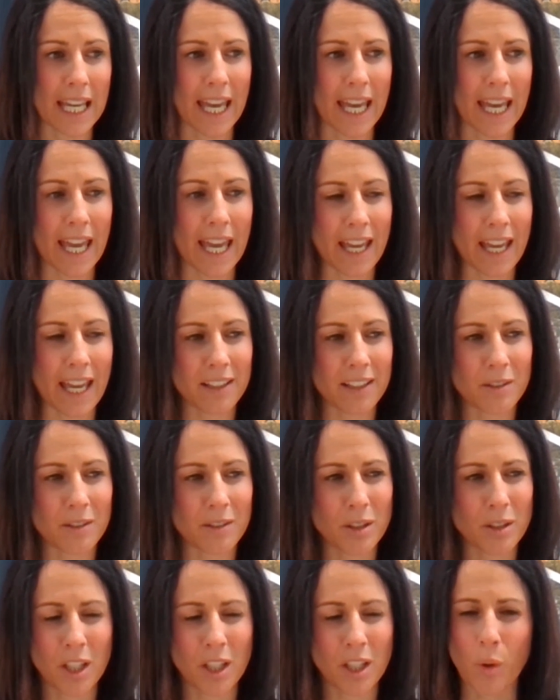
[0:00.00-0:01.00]

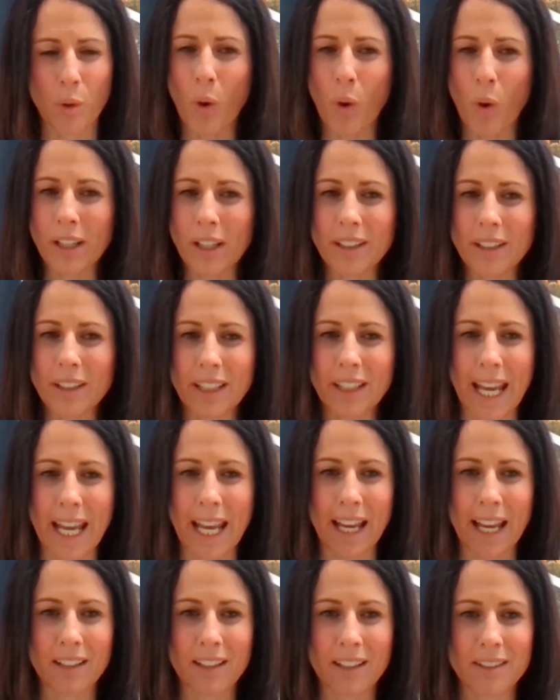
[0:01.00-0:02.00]
And one
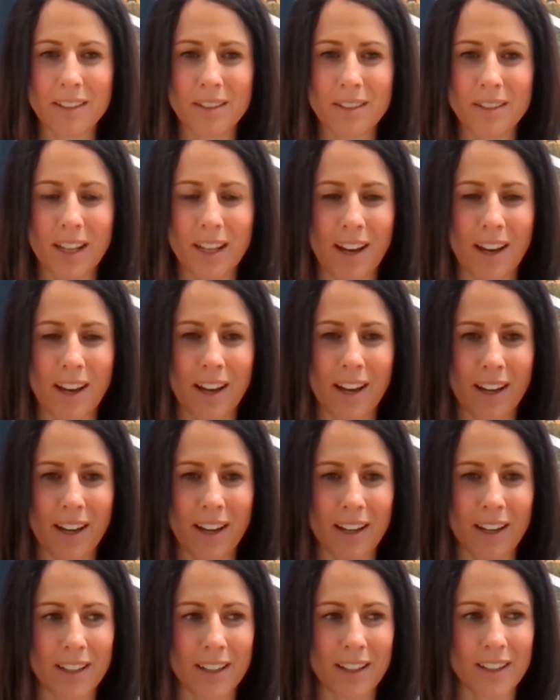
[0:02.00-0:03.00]
can't
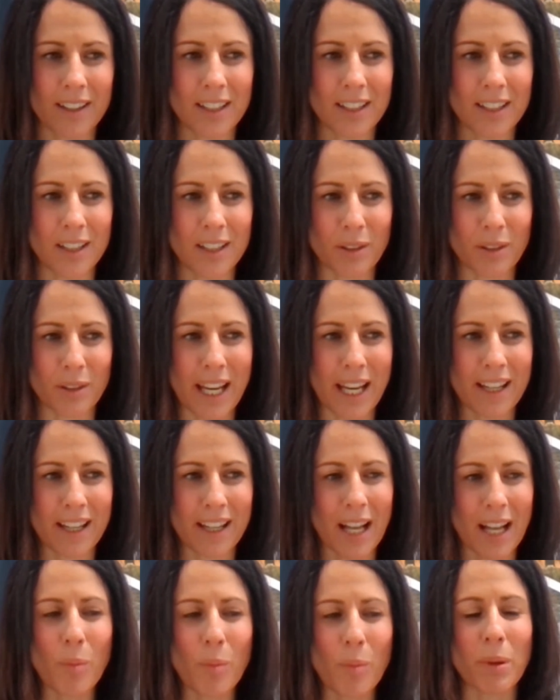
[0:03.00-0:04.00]

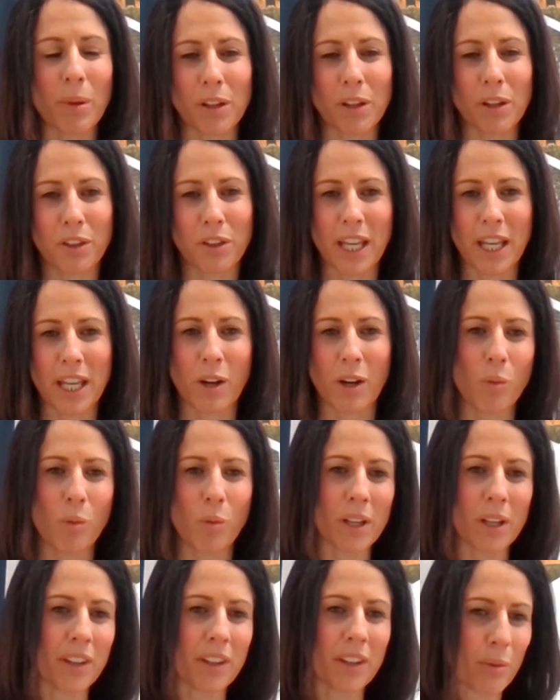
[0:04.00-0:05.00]
help but think
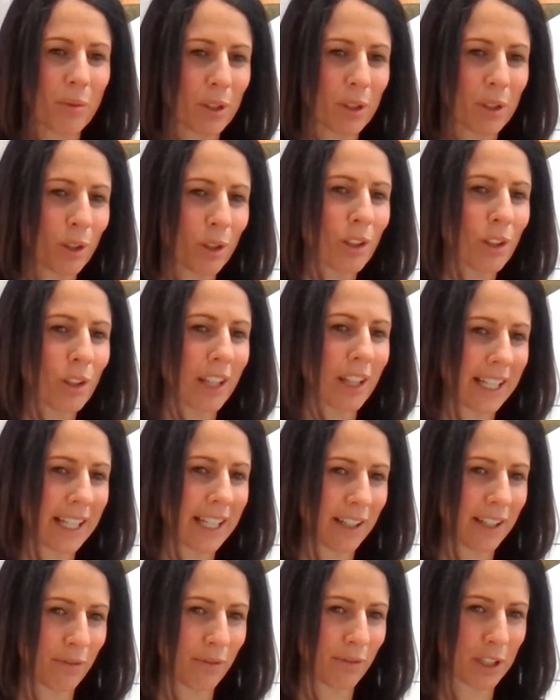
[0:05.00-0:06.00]
what that would look like
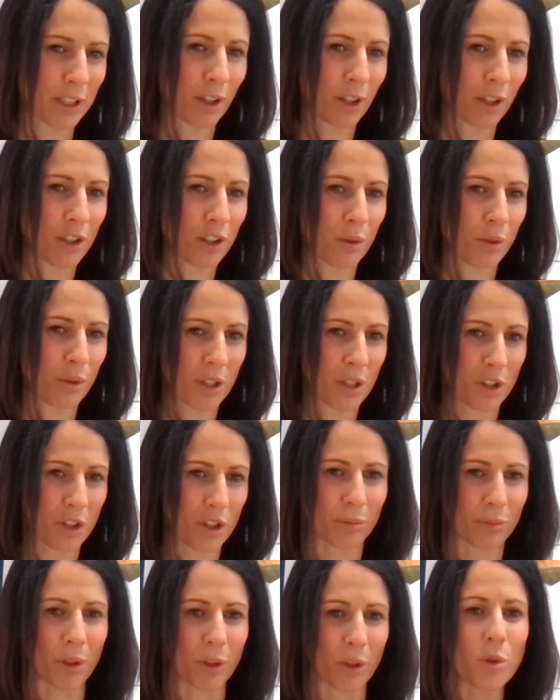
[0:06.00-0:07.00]
if we start to
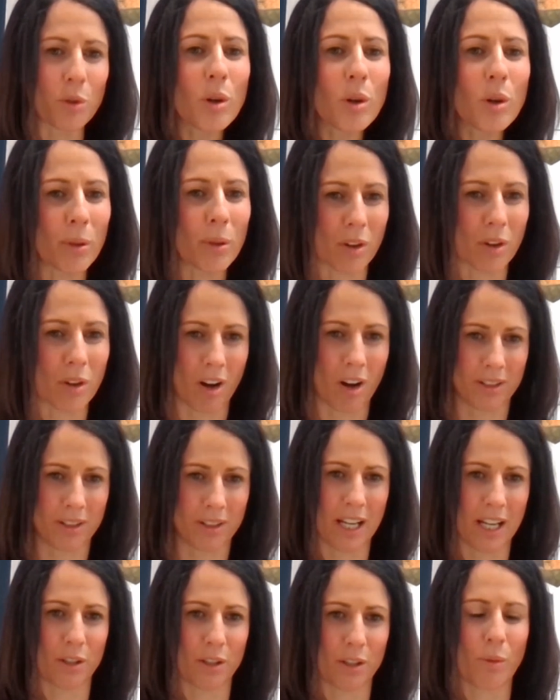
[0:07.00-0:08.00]
inject renewable
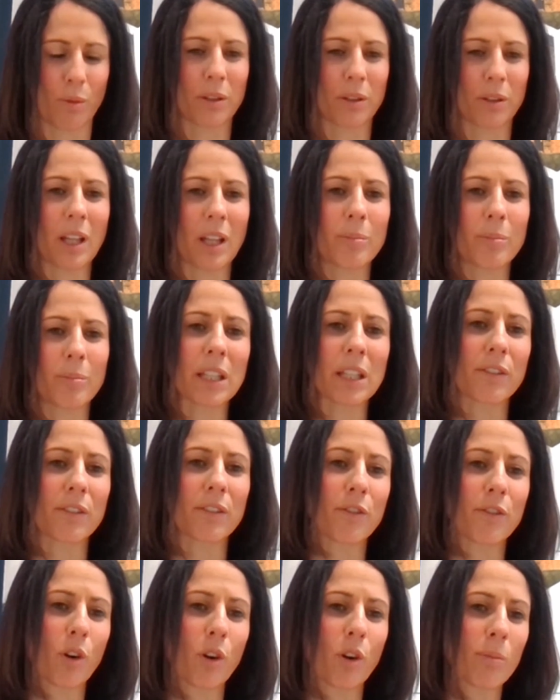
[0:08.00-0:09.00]
content, whether that be in the
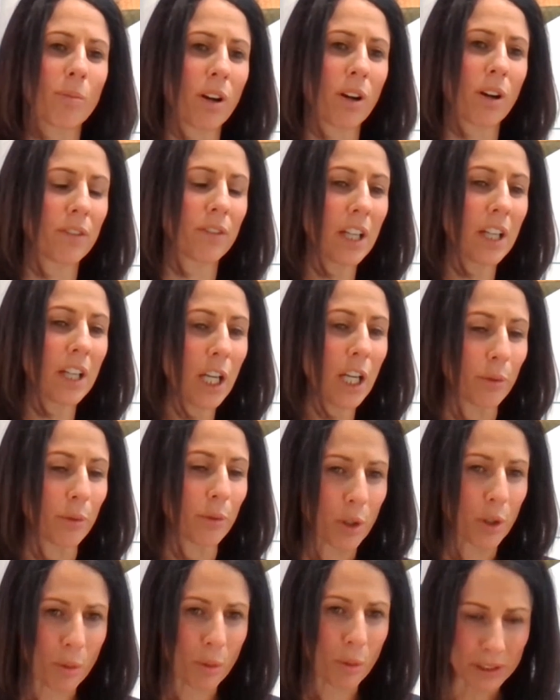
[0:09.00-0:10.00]
form of
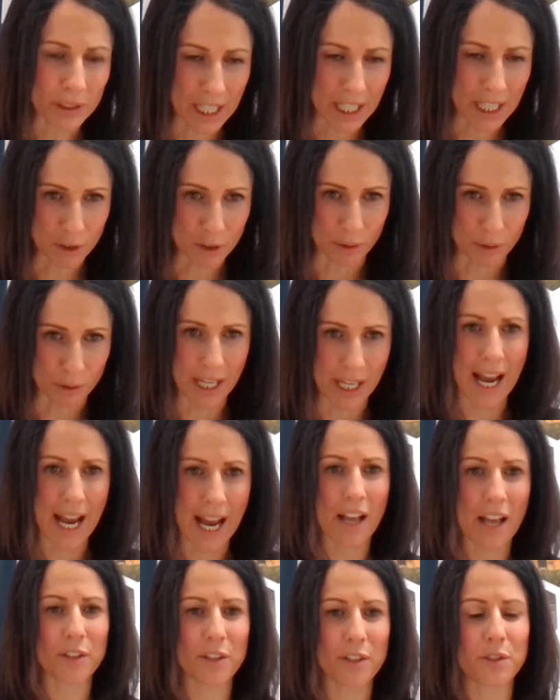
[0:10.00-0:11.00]
renewable natural
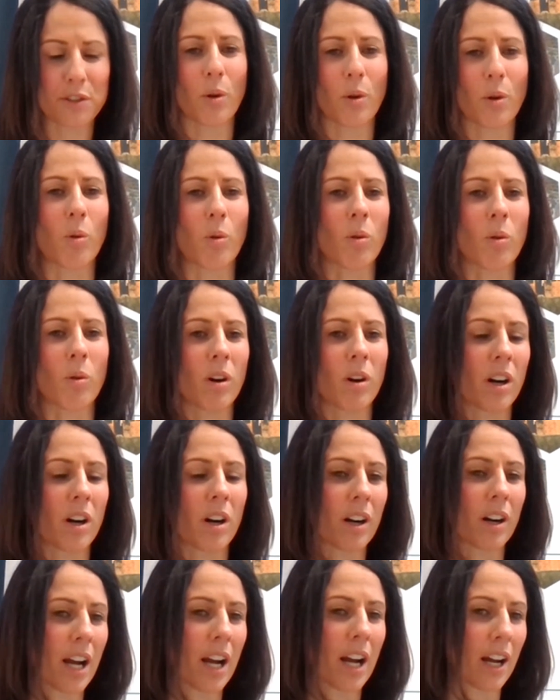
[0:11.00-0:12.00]
gas
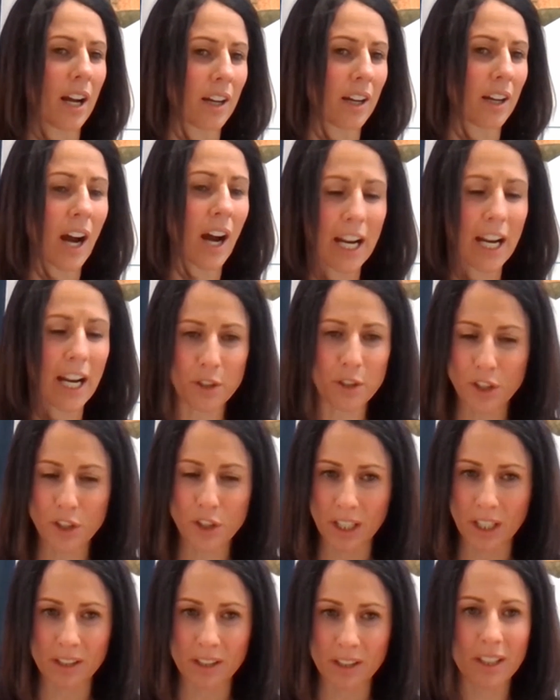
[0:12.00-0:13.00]
or
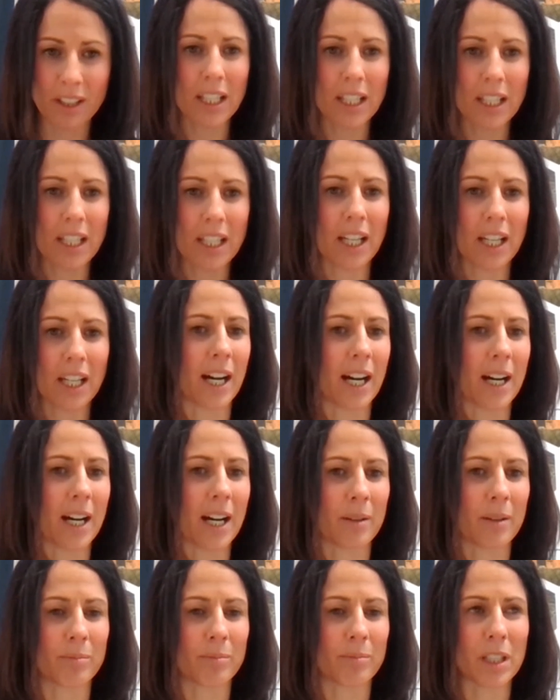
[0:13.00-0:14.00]
hydrogen.
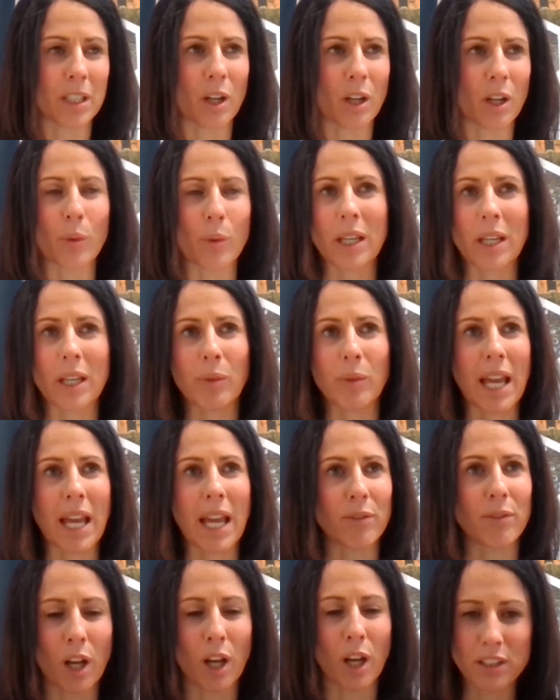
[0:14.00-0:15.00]
We
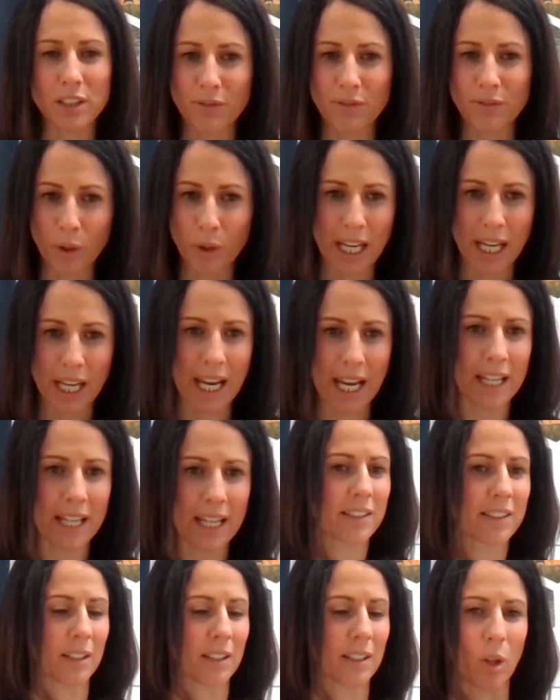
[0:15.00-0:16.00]
have lots of
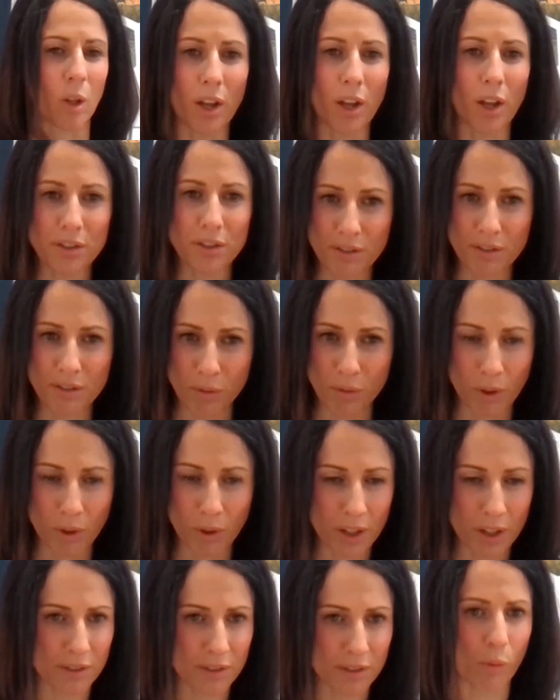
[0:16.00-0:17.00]
organics and lots
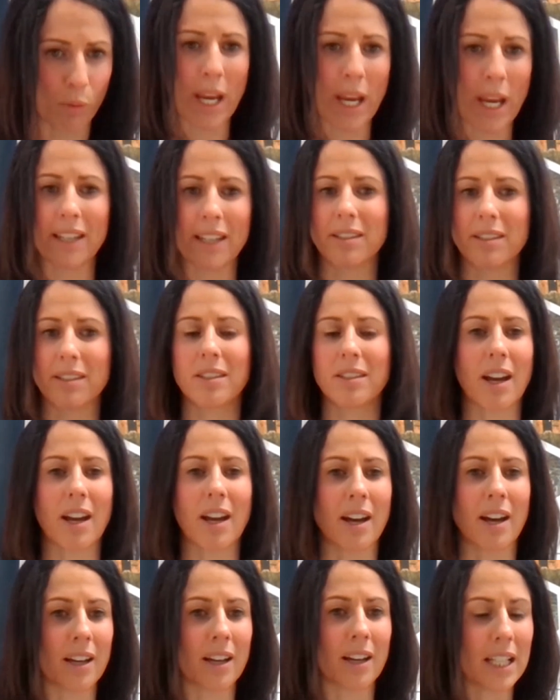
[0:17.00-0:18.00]
of waste,
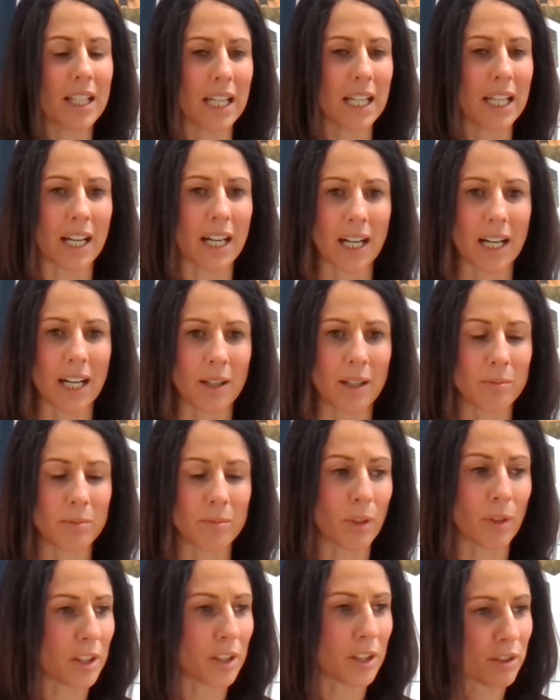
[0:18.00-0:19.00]

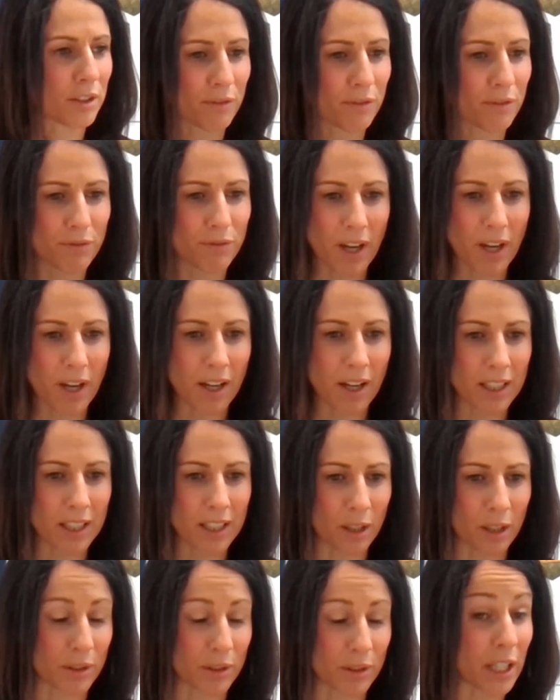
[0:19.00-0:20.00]
lots of
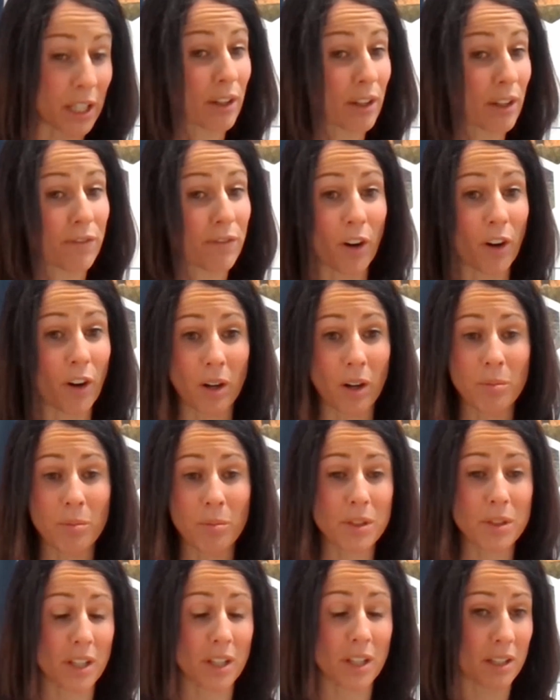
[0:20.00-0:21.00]
dairy
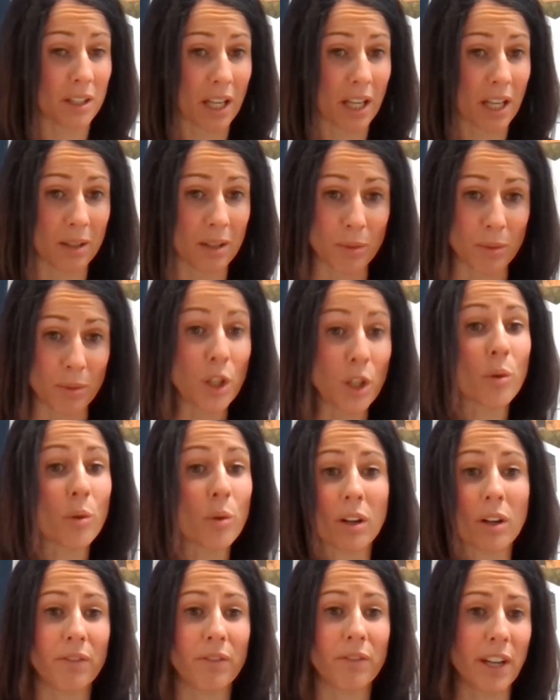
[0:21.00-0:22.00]
farms and
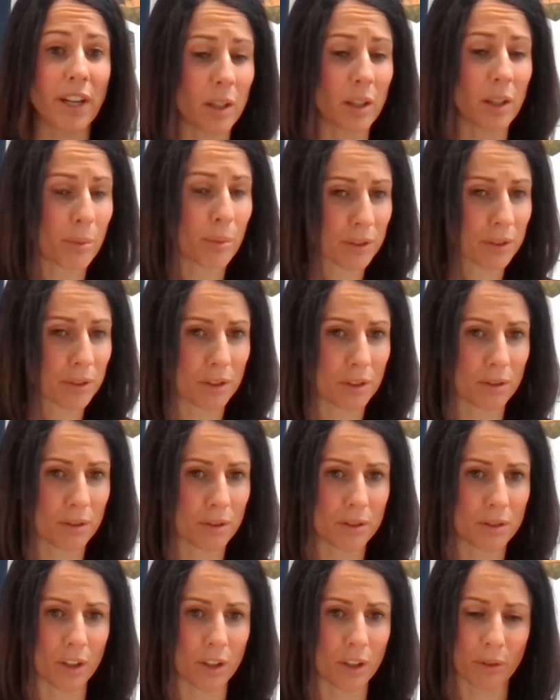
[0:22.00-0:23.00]
manure available
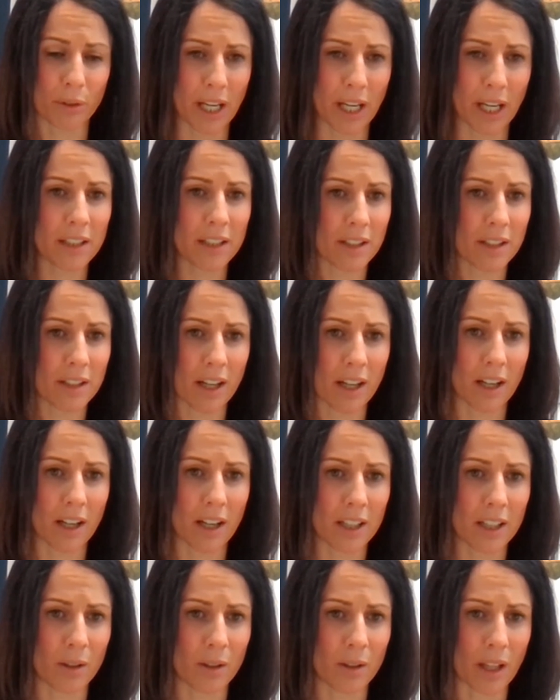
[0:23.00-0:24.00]
to create
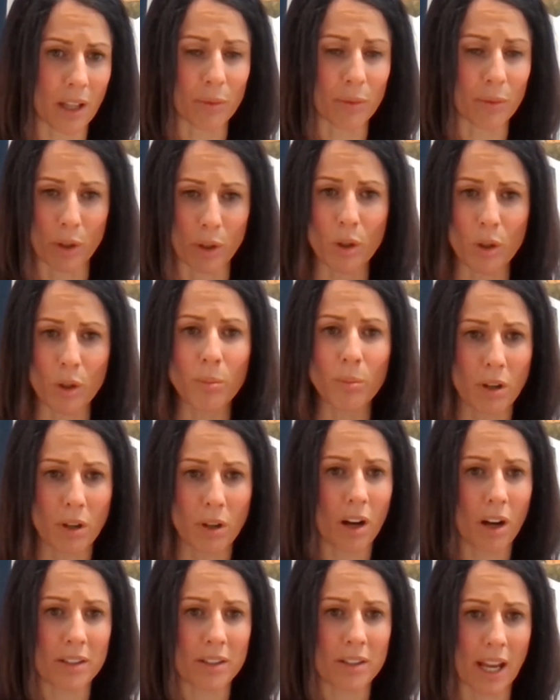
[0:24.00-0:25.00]
that renewable
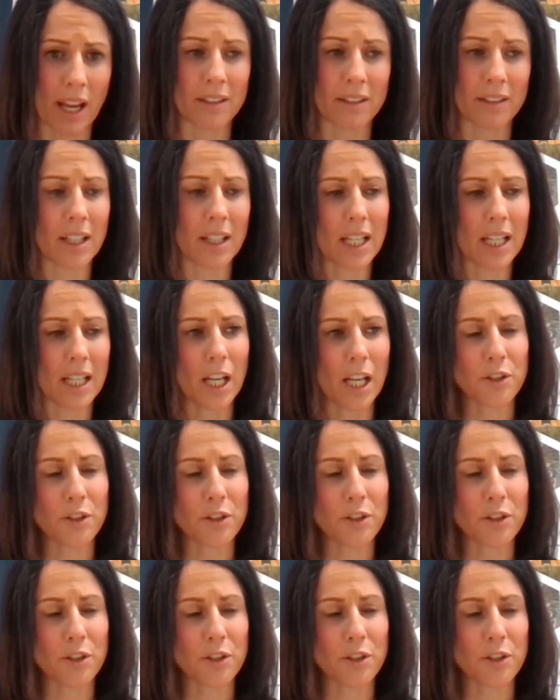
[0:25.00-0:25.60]
content.